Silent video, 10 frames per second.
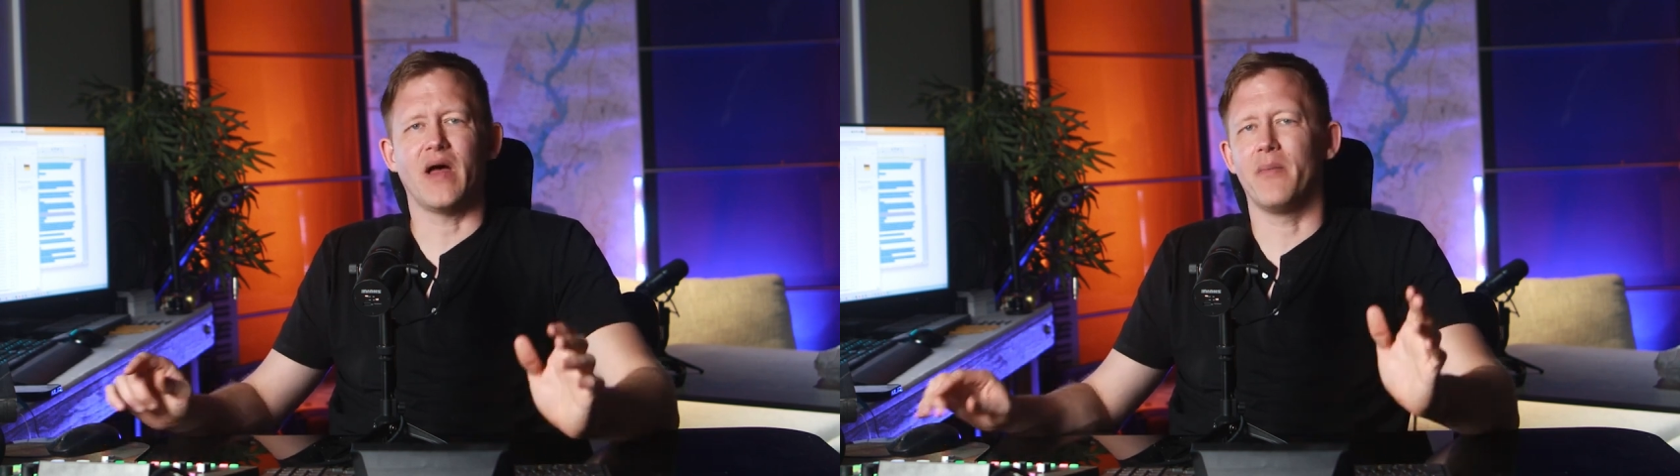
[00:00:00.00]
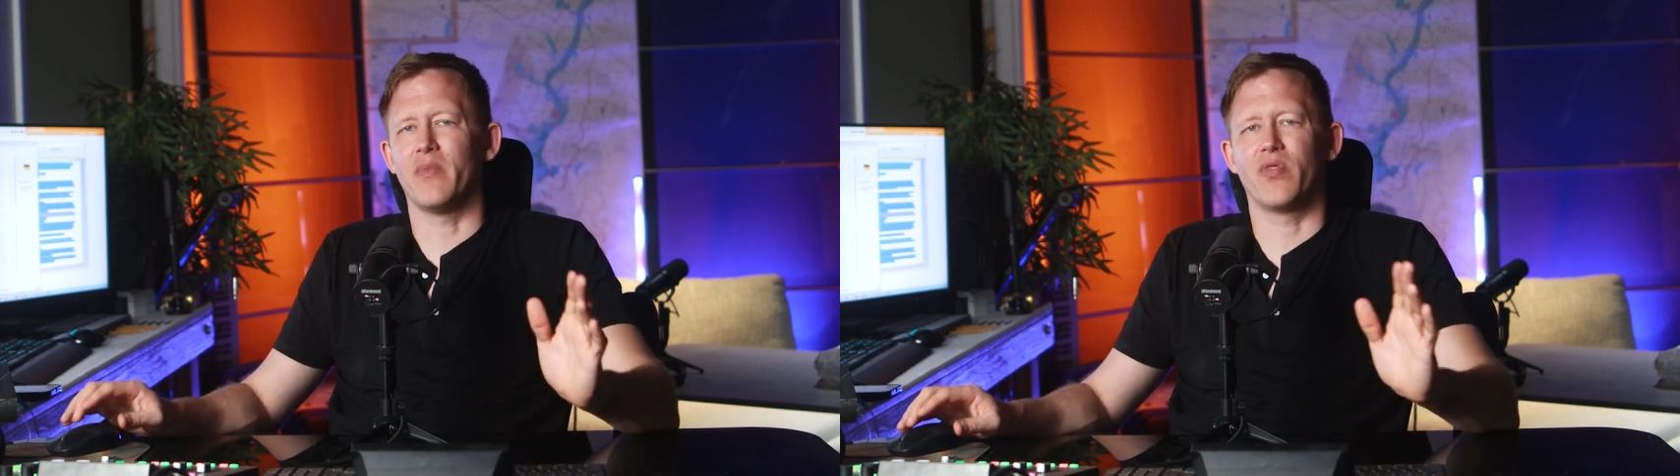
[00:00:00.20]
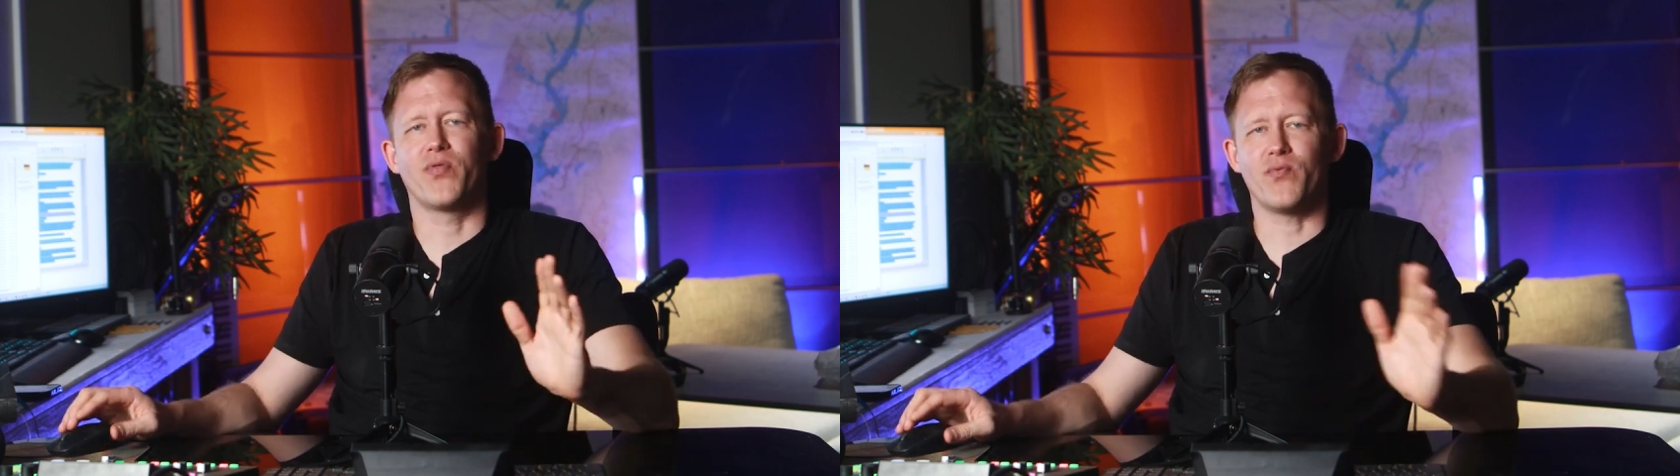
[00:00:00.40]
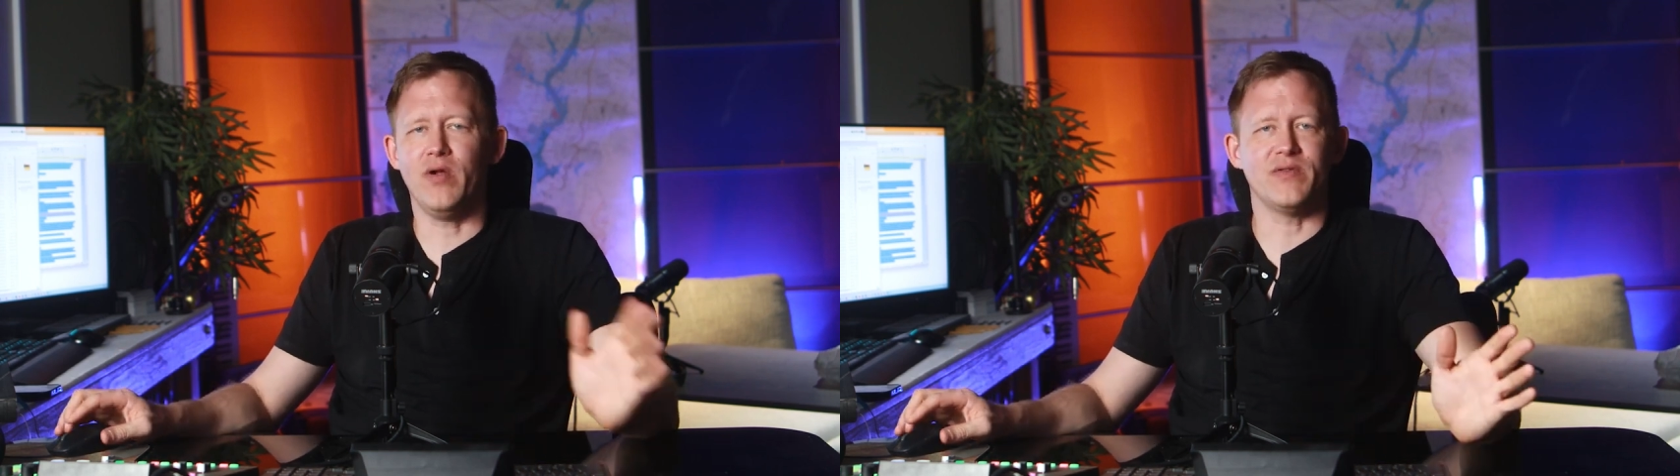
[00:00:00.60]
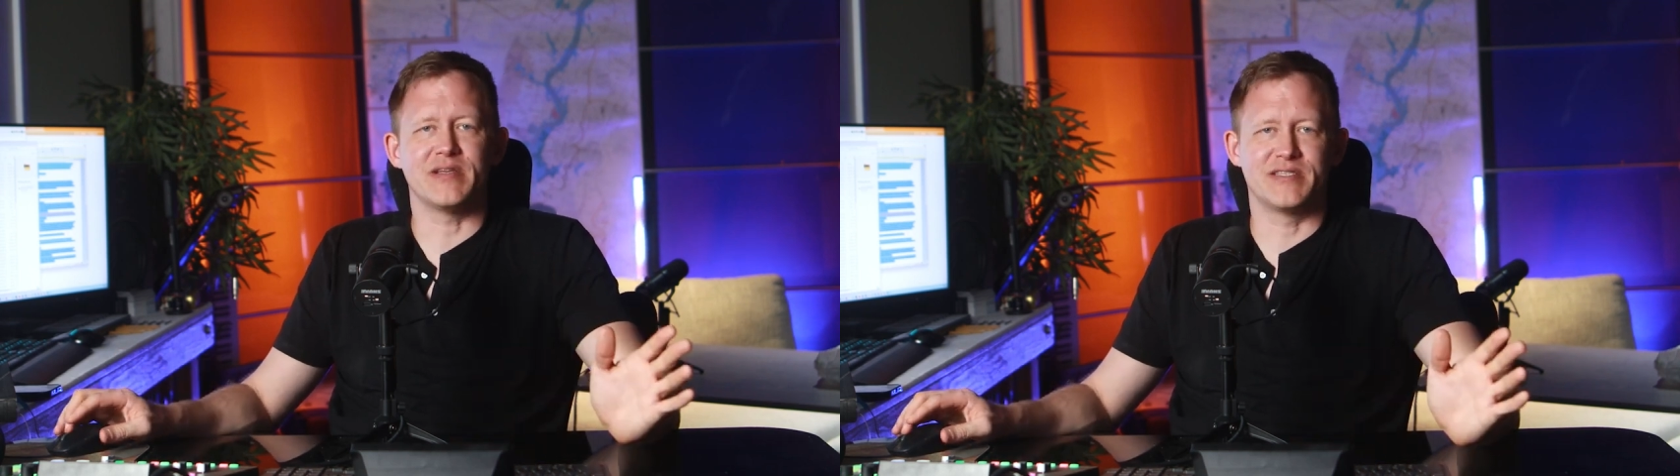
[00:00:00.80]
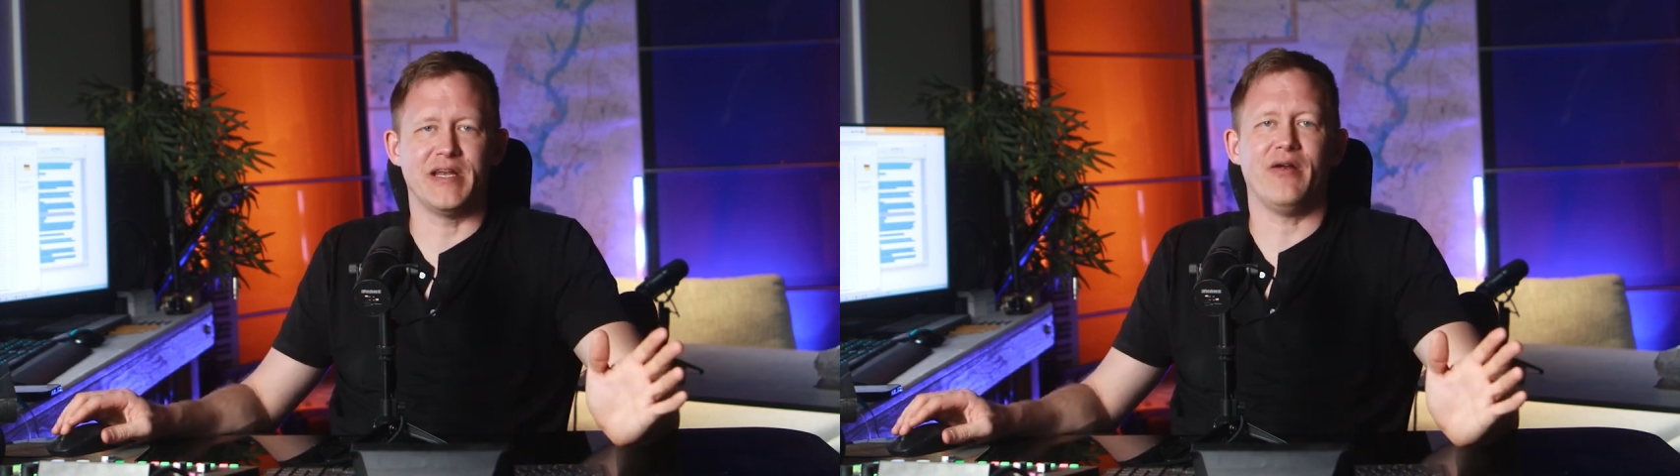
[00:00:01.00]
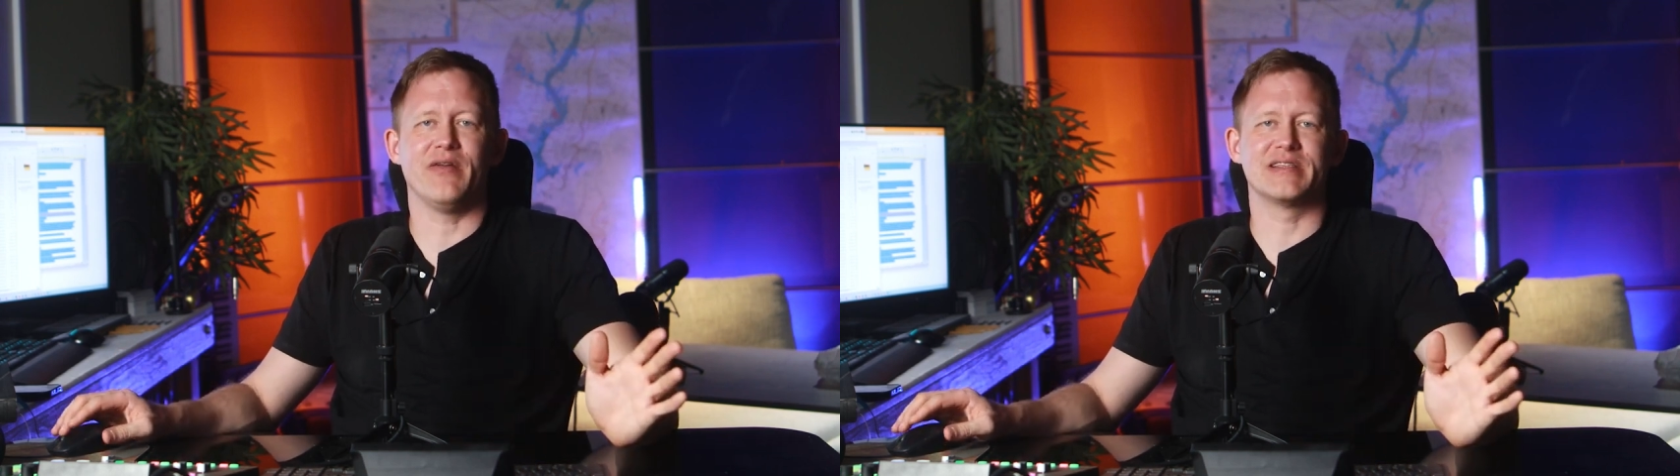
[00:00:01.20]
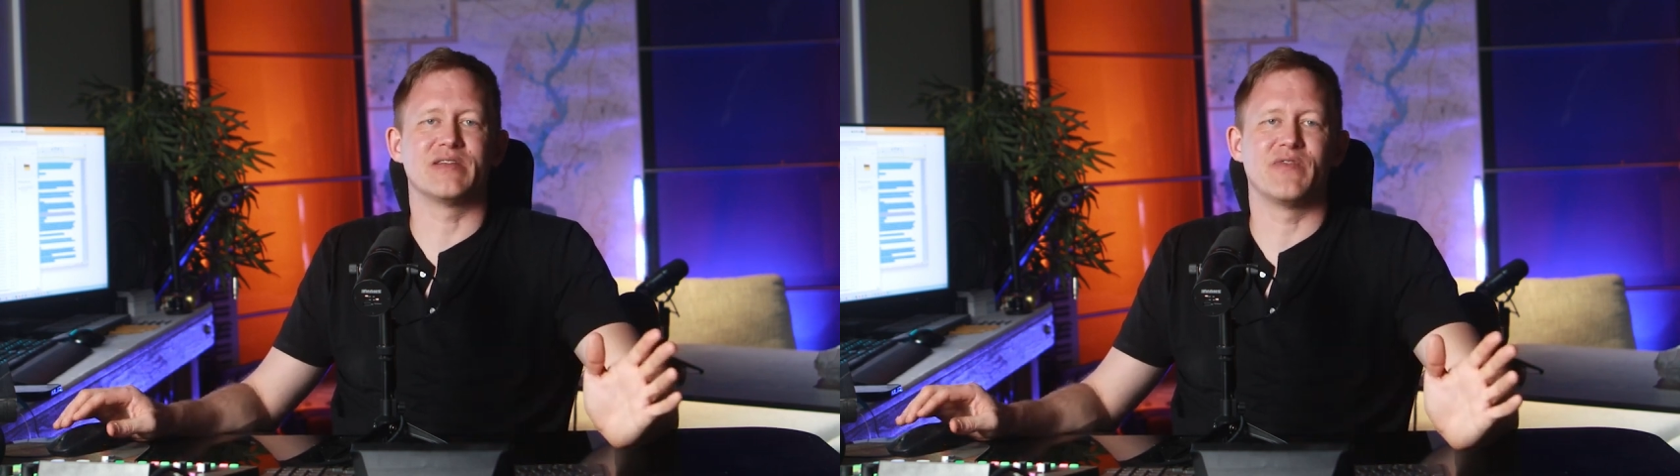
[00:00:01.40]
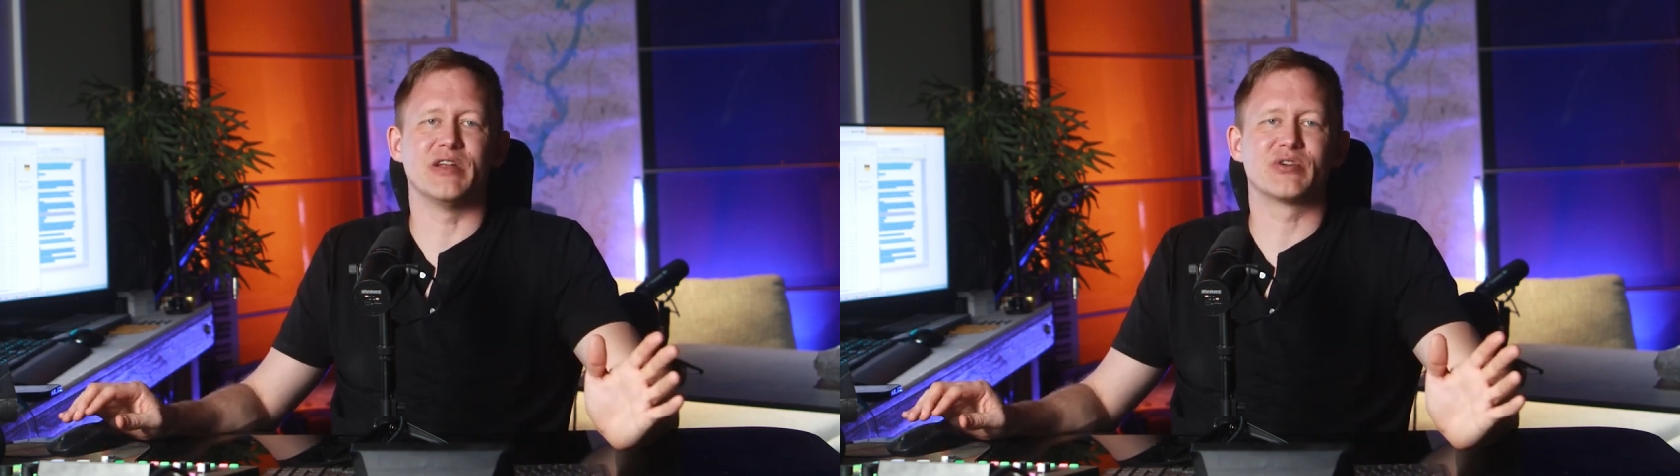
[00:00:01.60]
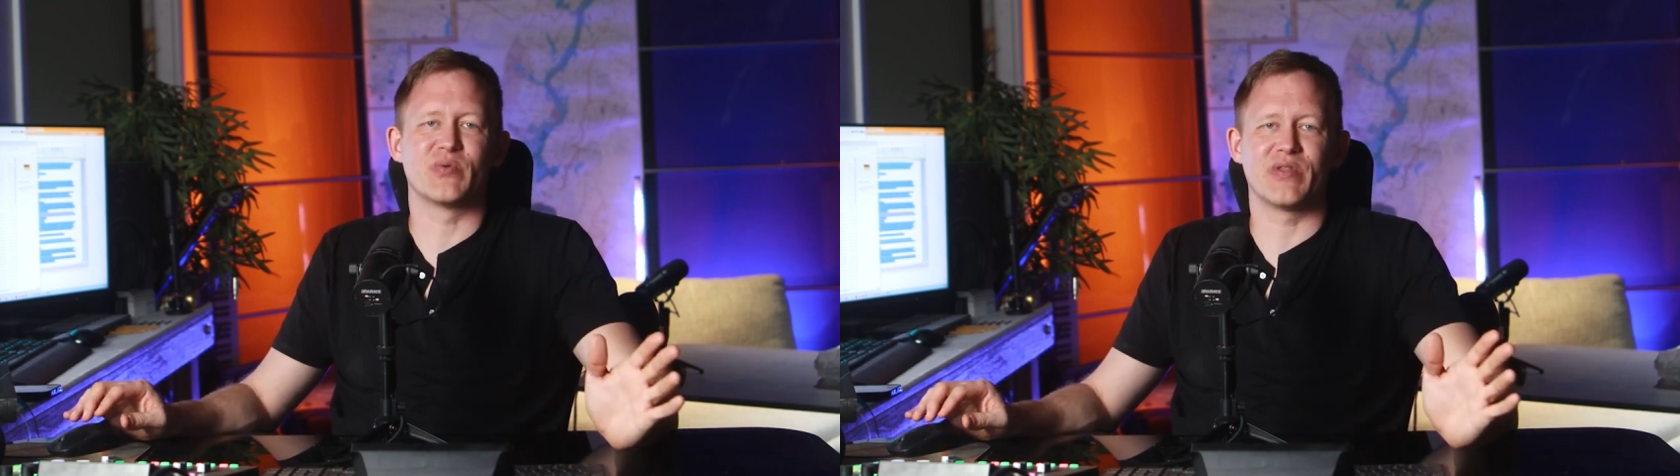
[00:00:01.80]
I'm thrilled to share this
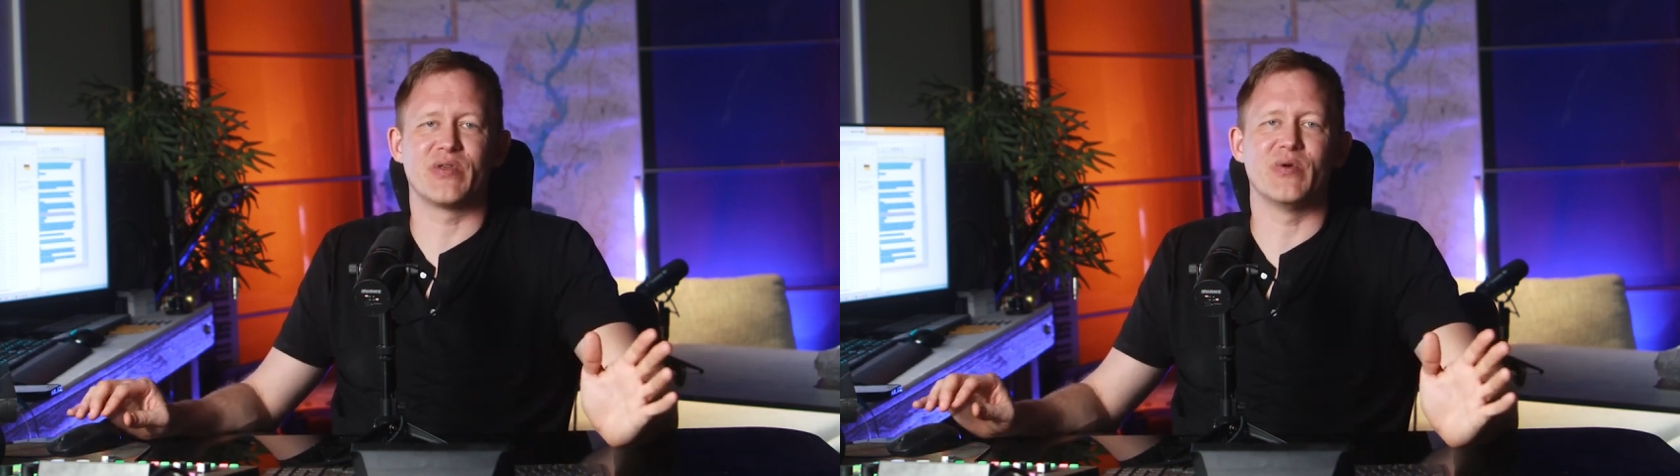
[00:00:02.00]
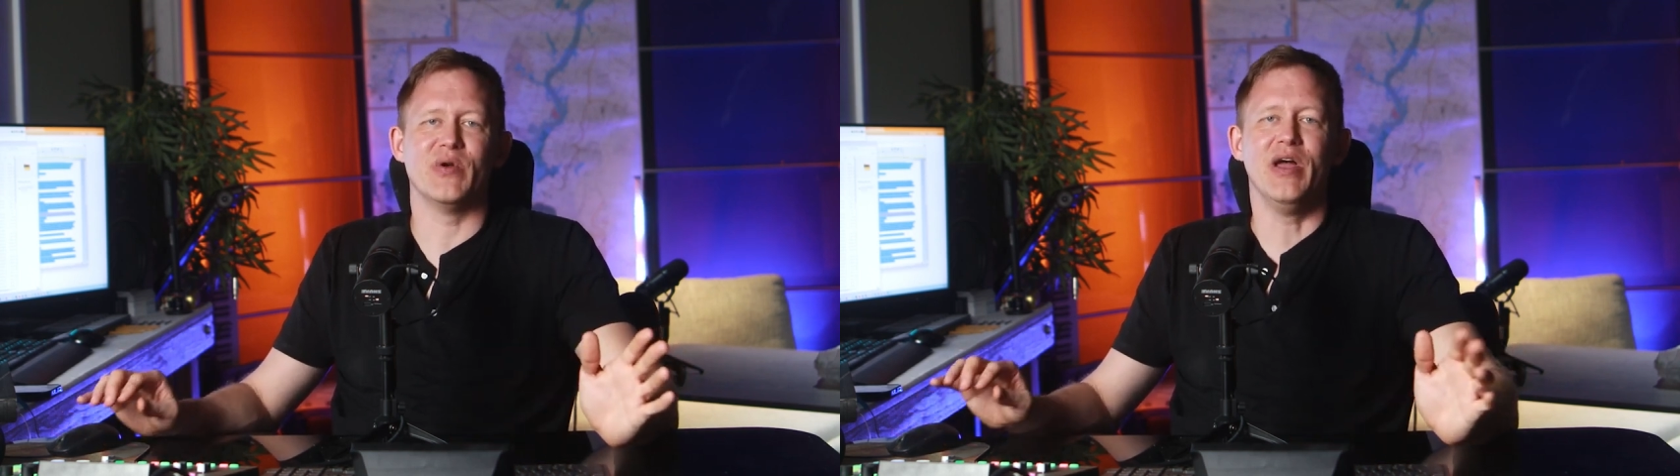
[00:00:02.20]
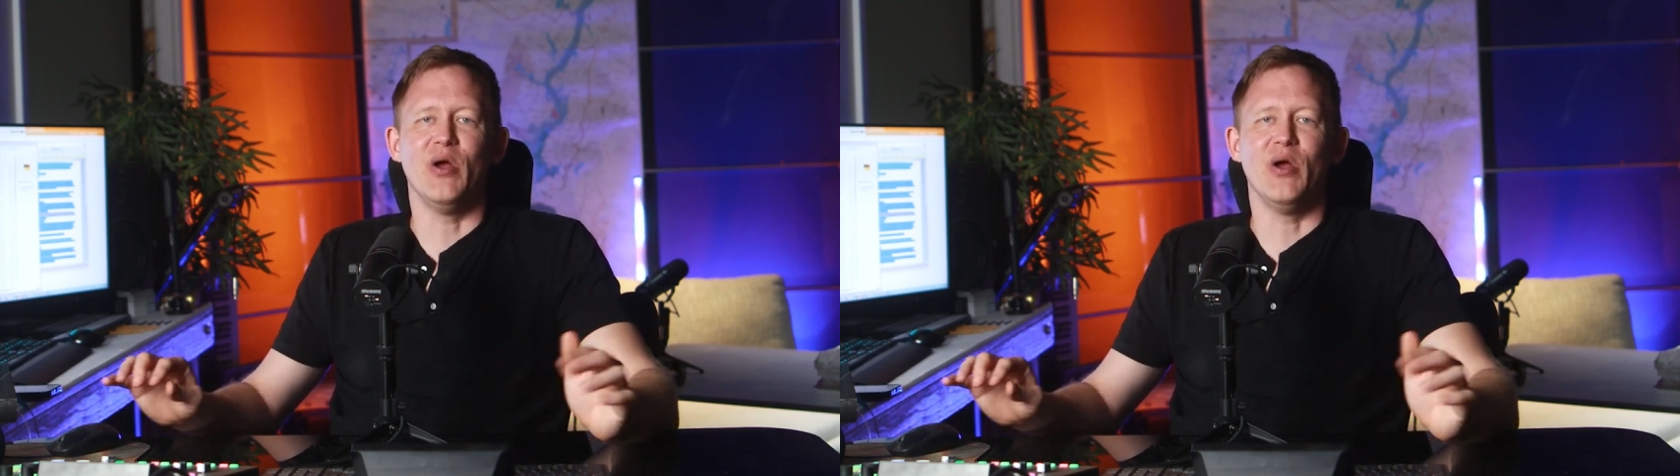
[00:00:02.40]
adventure with you,